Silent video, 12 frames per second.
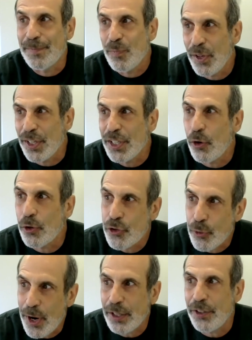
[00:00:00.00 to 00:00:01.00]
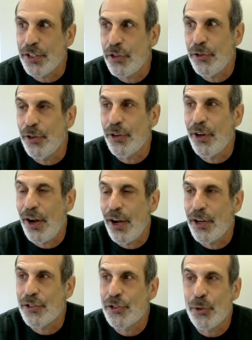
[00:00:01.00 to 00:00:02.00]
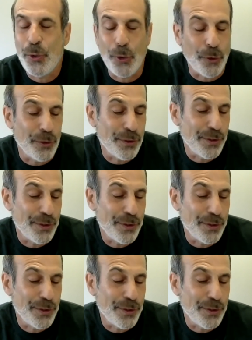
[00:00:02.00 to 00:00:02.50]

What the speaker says: really goes directly to a school,